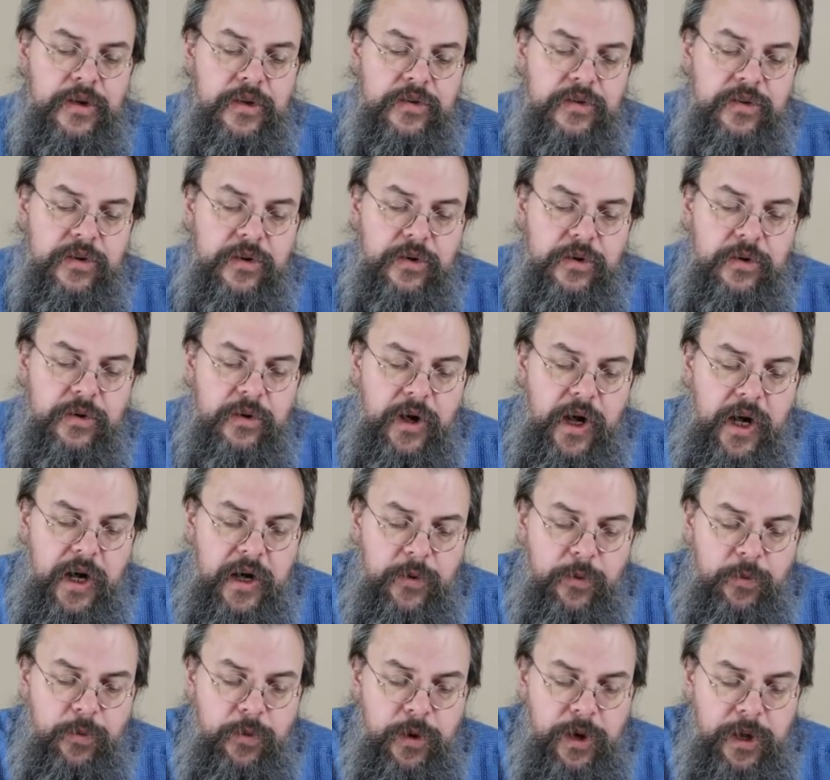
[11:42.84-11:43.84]
So
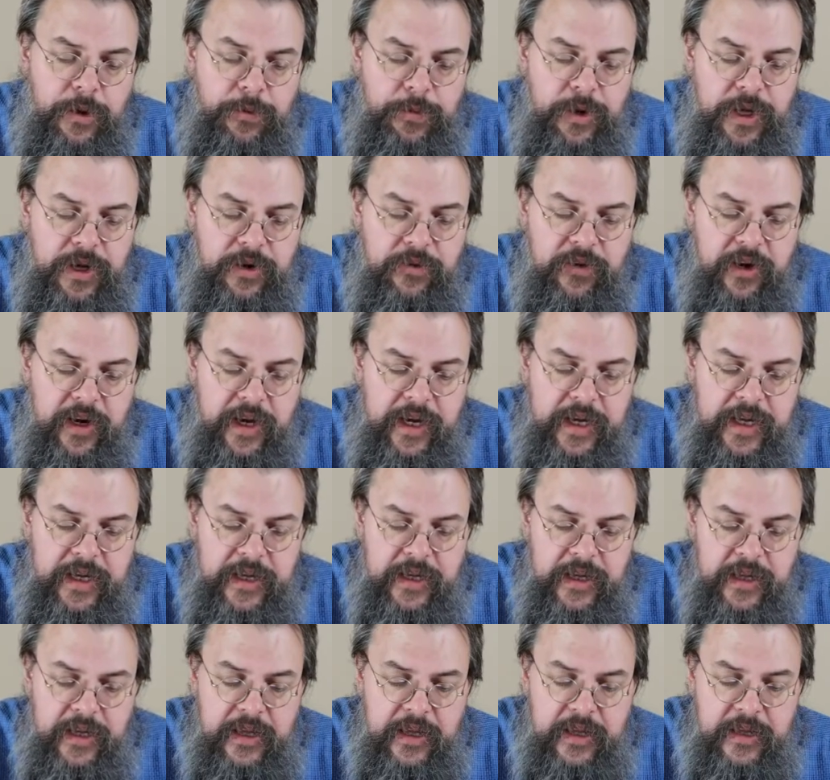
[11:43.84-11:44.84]
when we write
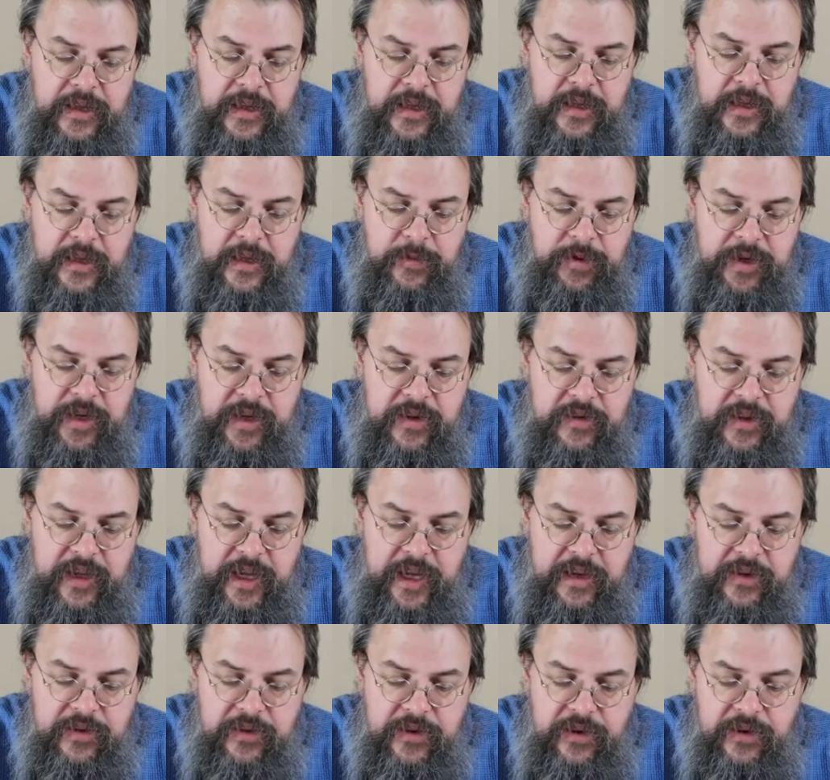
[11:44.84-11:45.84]
the limit as
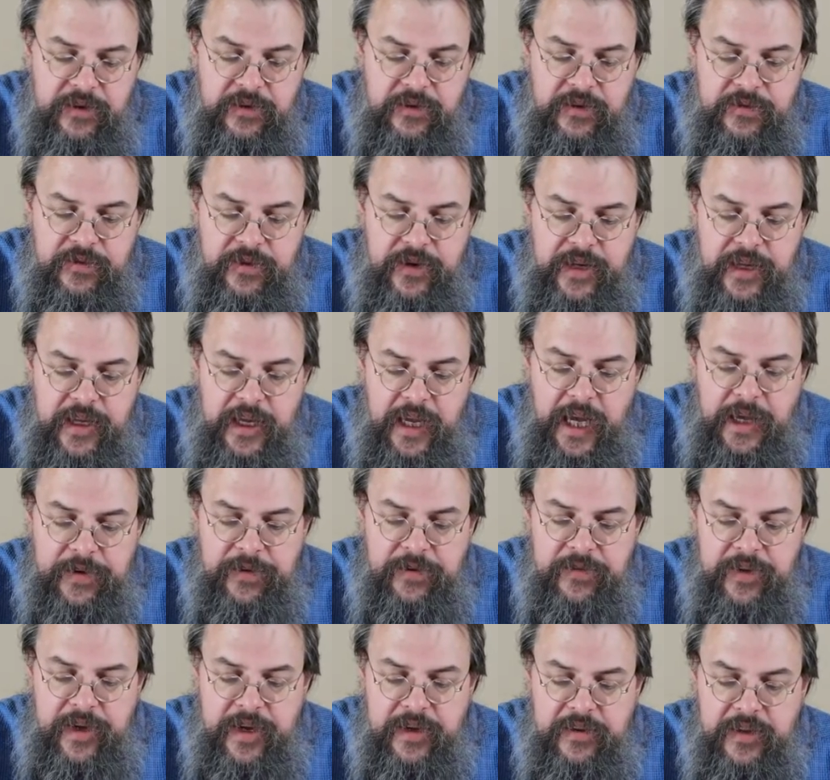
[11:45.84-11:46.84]
x goes to infinity f
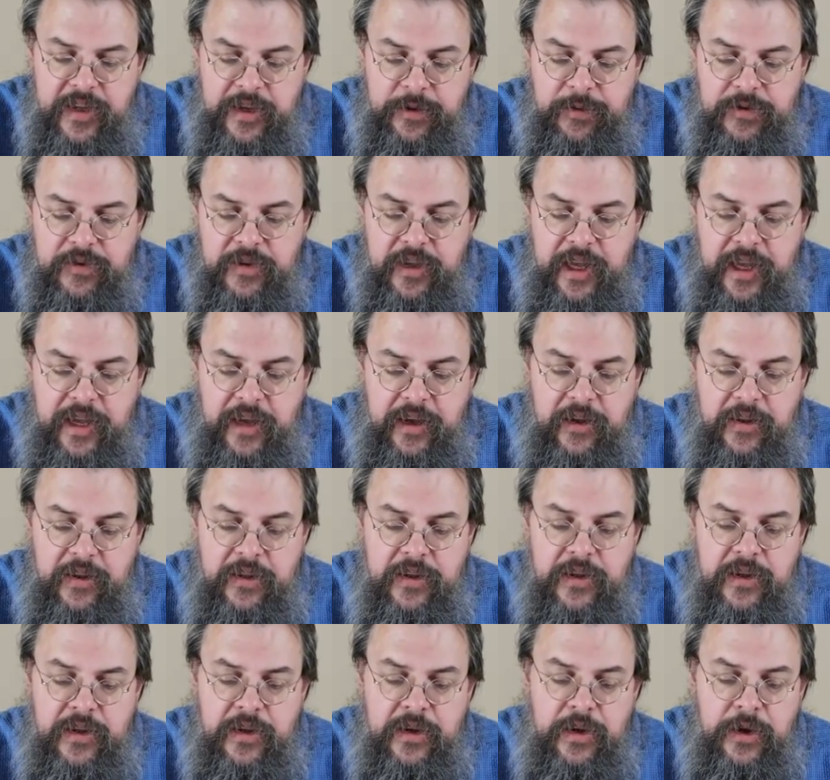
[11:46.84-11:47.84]
of x equals L,
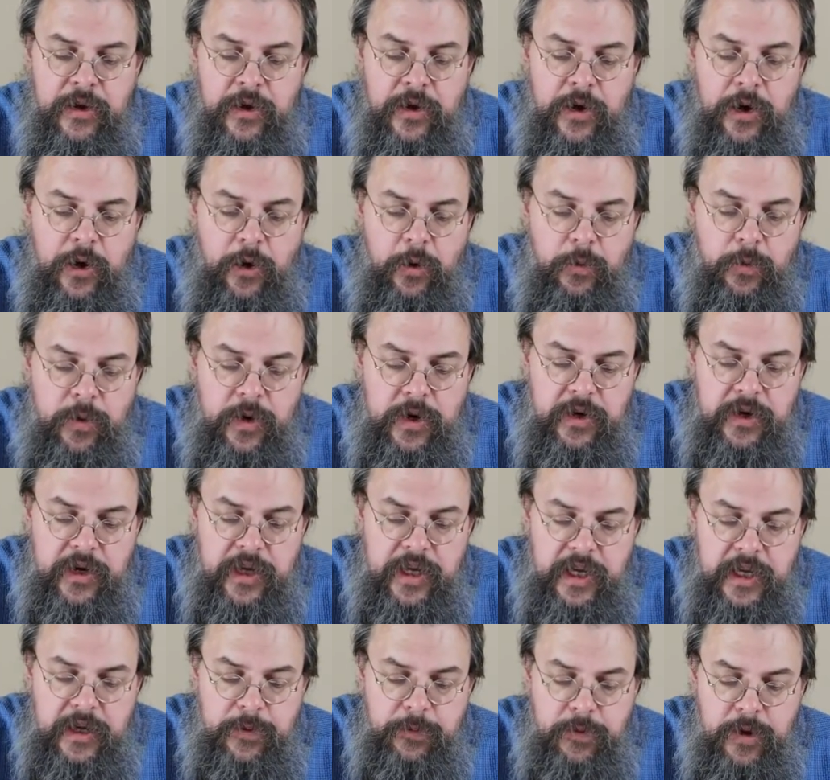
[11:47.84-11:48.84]
we're
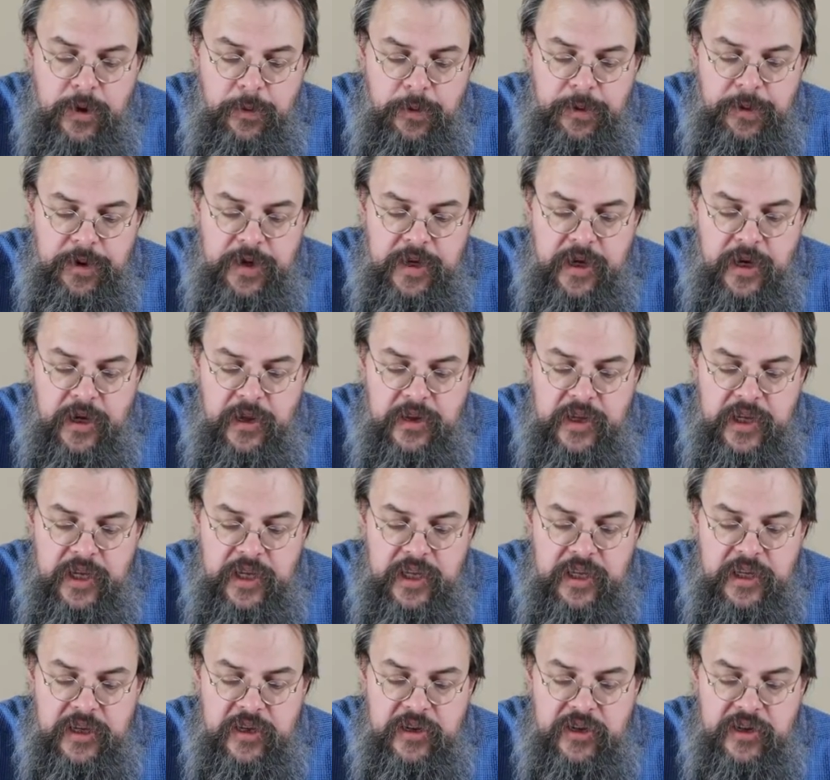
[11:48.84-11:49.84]
in what we would call the
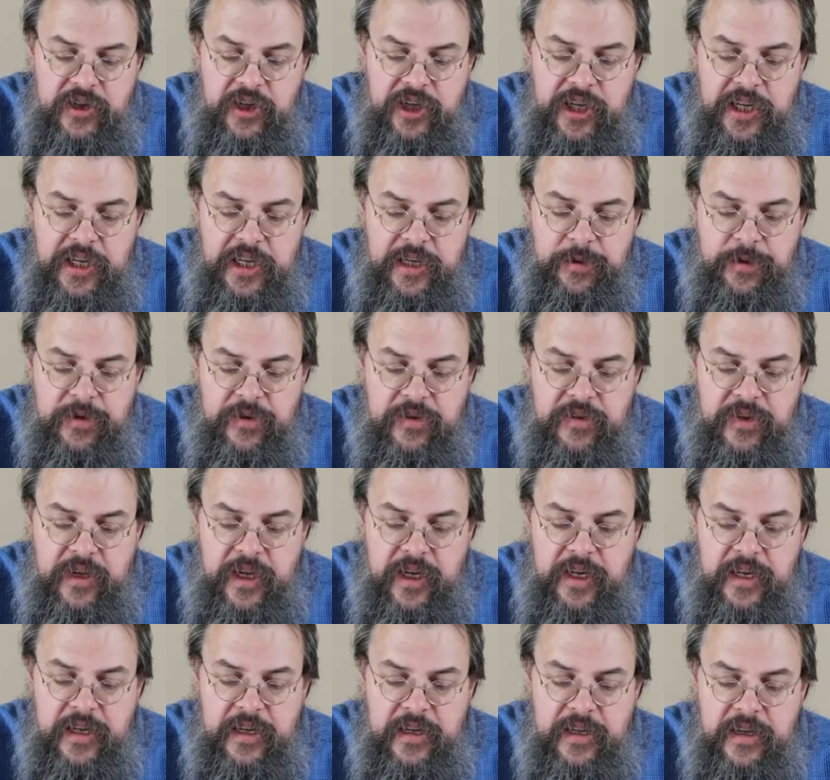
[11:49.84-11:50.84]
continuous
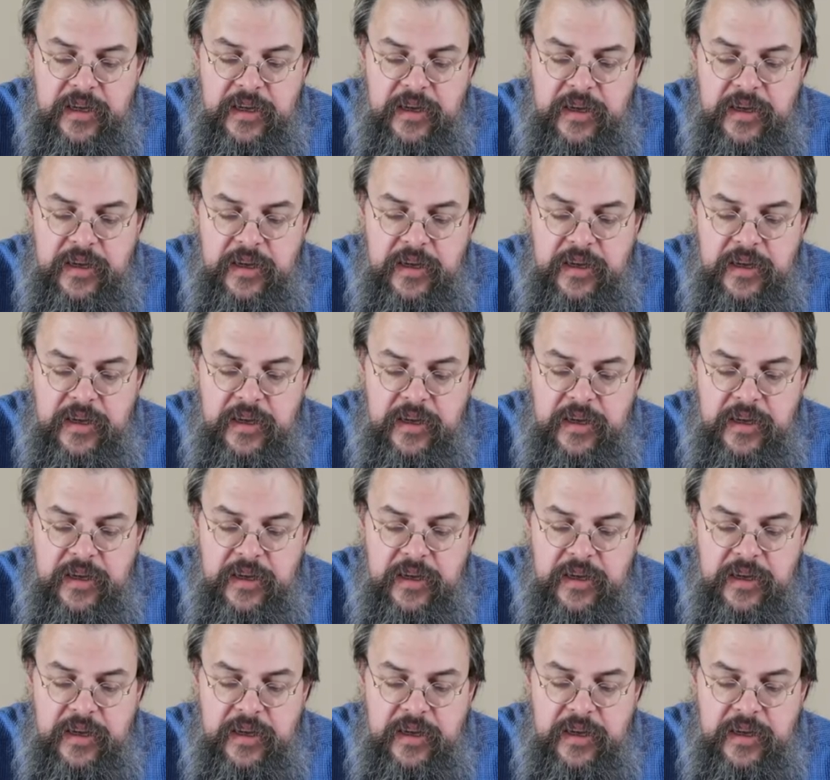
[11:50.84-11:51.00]
setting.